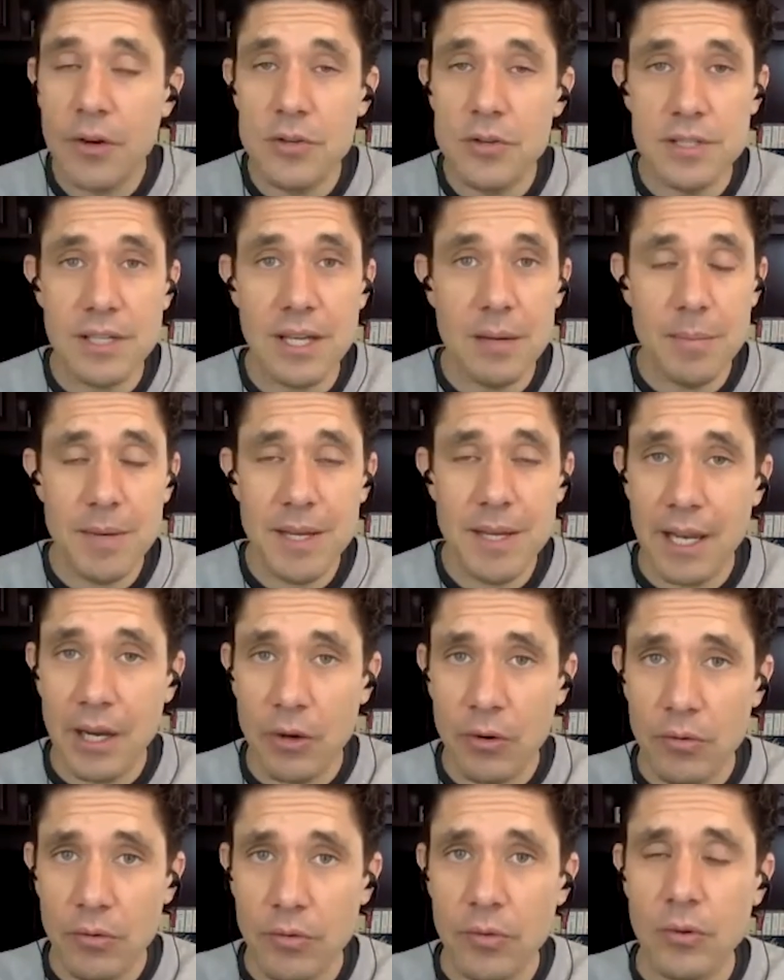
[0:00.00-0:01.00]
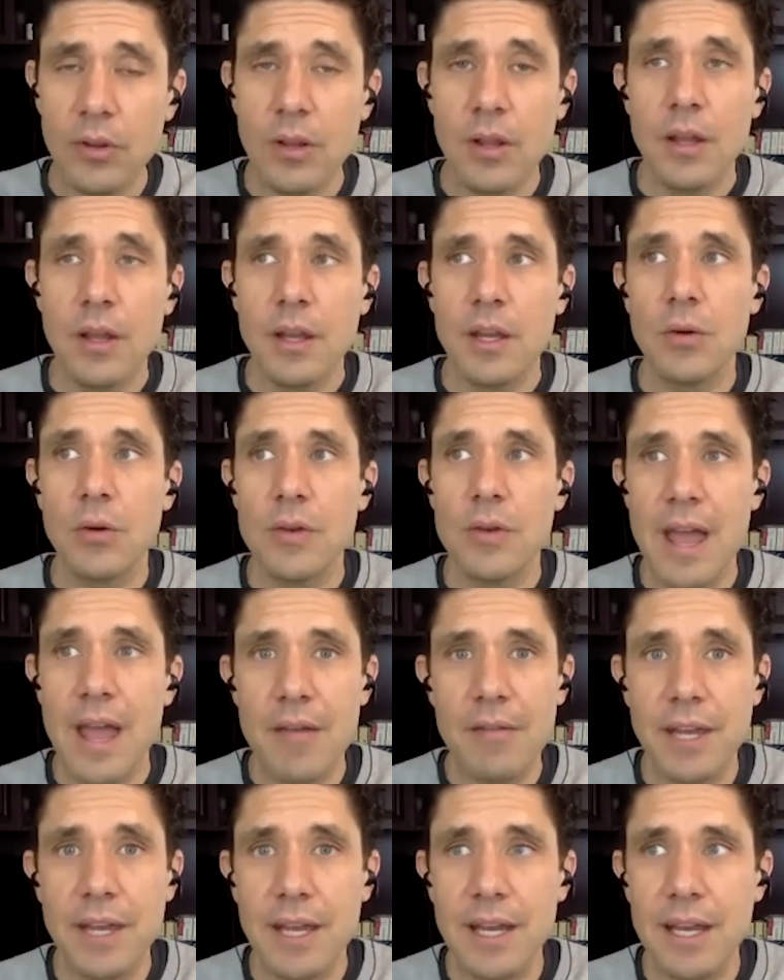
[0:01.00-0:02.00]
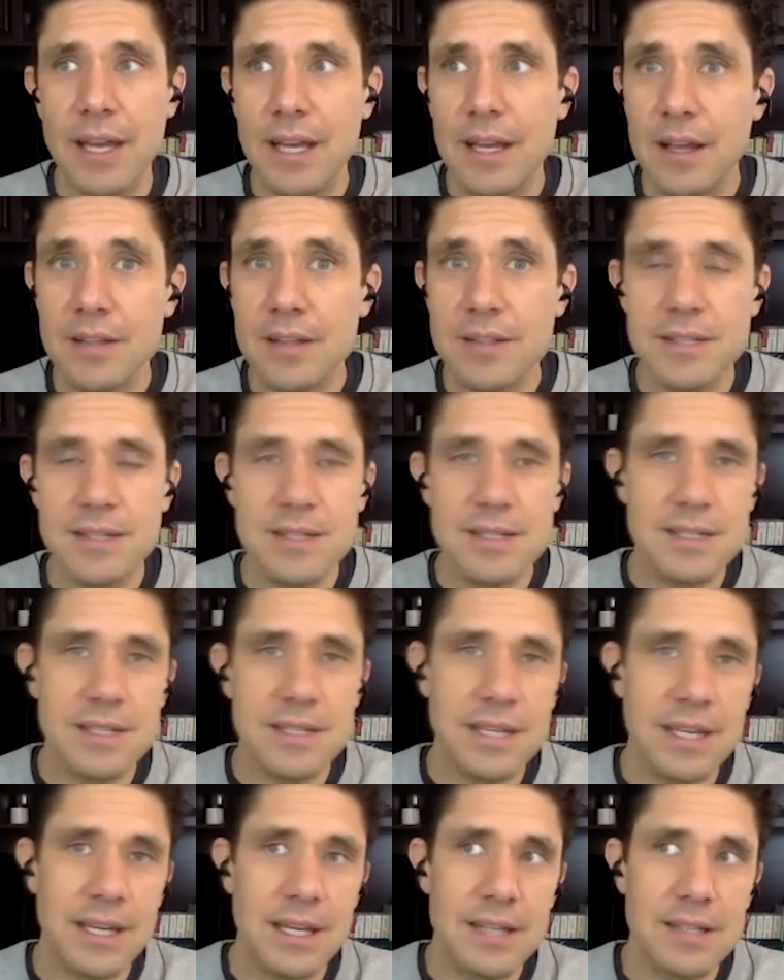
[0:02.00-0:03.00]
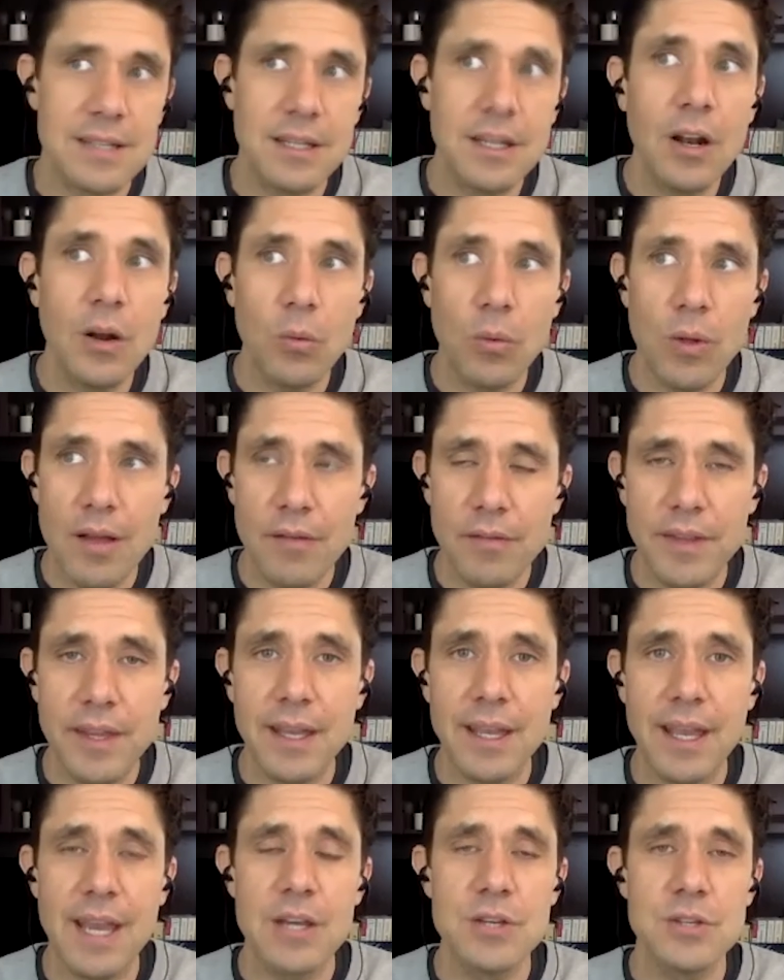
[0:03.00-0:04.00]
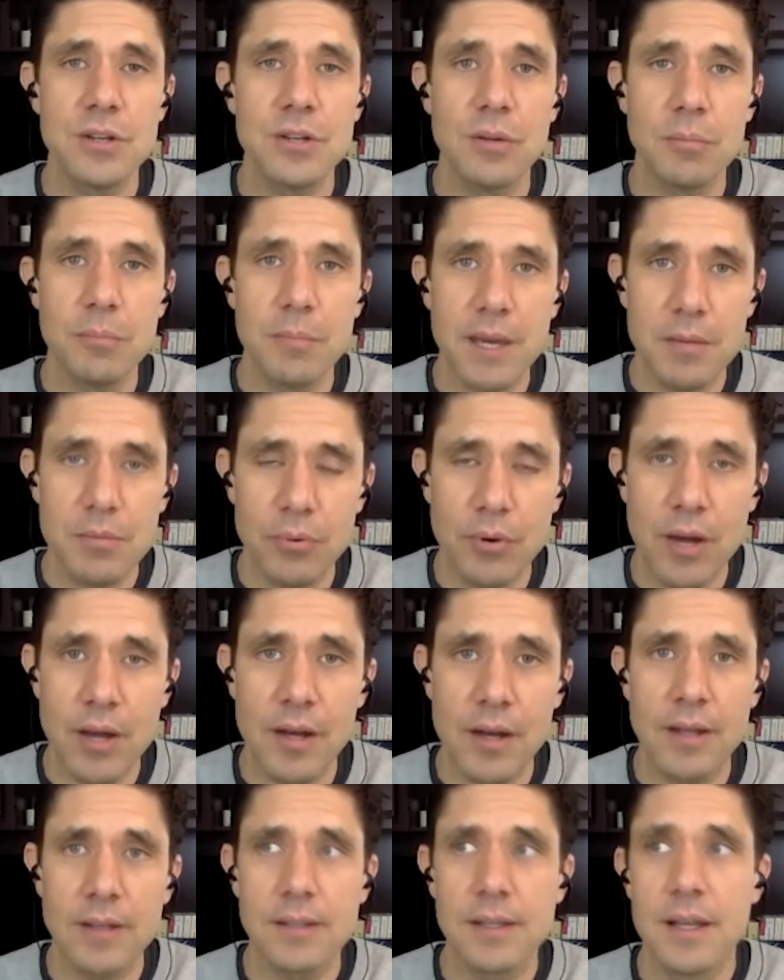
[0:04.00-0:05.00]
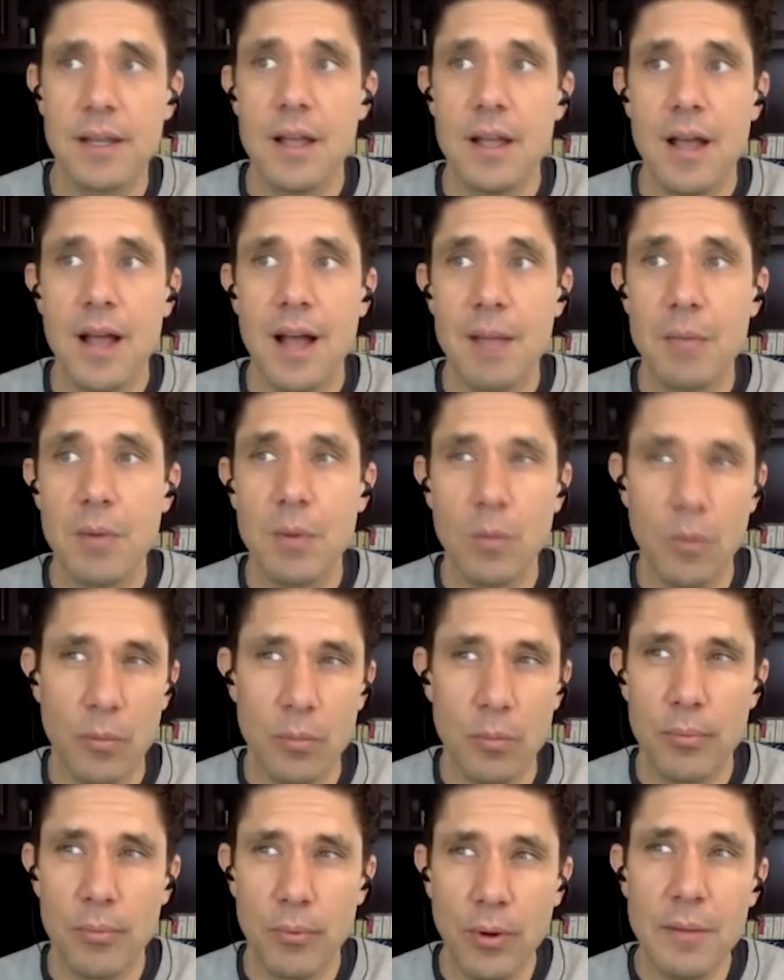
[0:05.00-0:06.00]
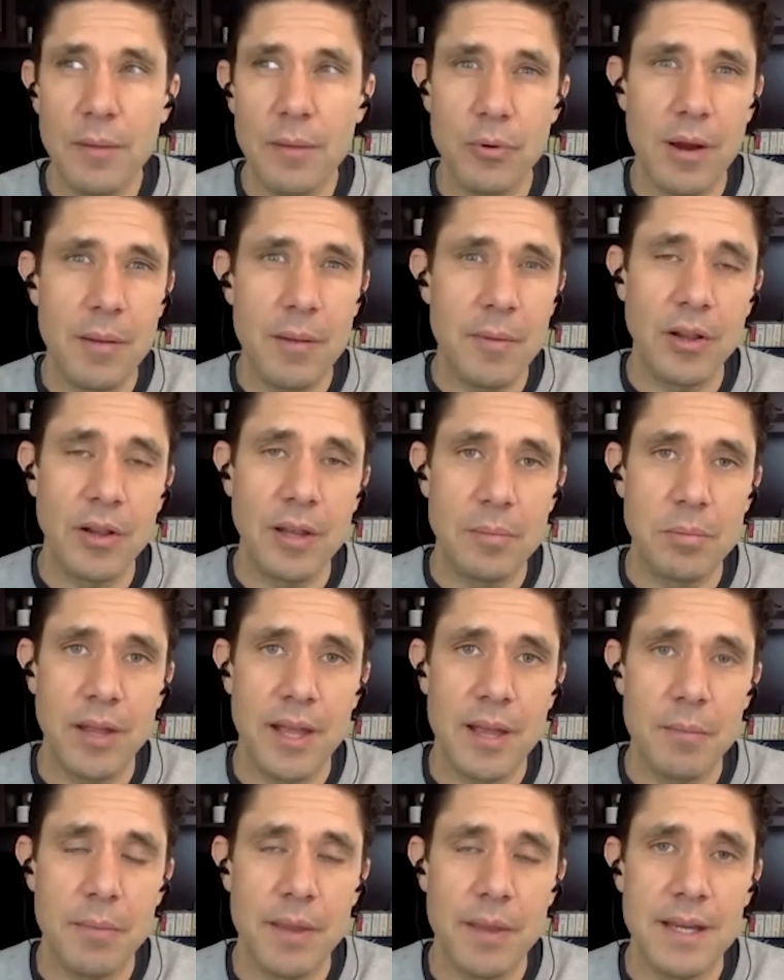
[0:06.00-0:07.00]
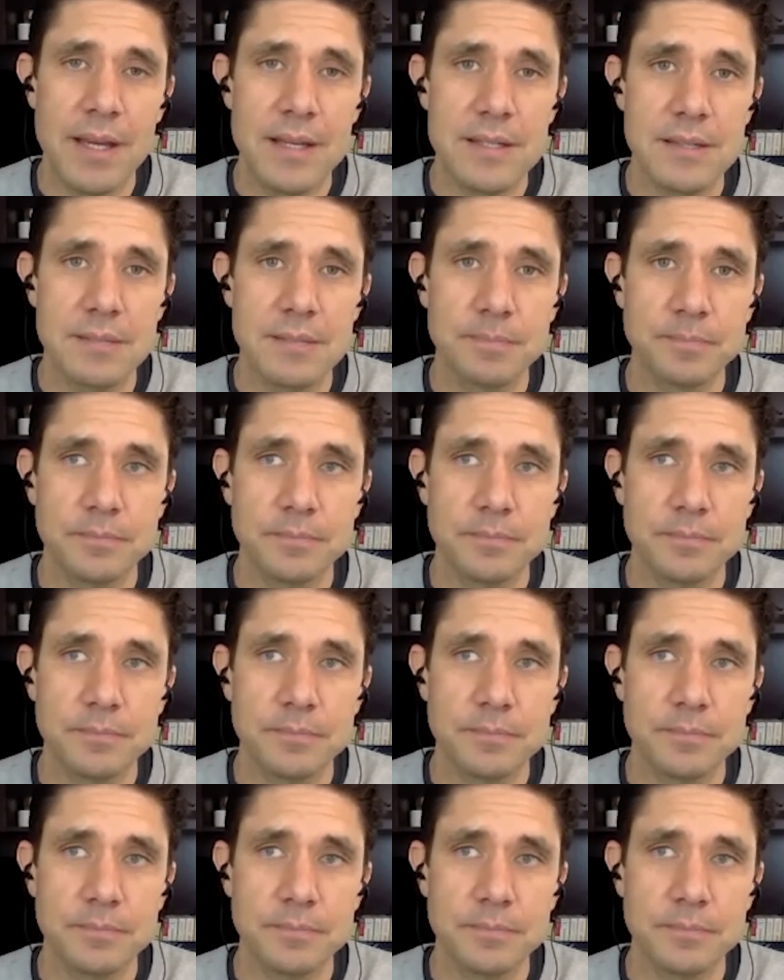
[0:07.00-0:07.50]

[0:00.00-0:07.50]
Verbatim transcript: You just got to be careful, you know, navigating nuts and seeds, and, you know, we'll have the occasional meat product, um, but we're really primarily plant-based.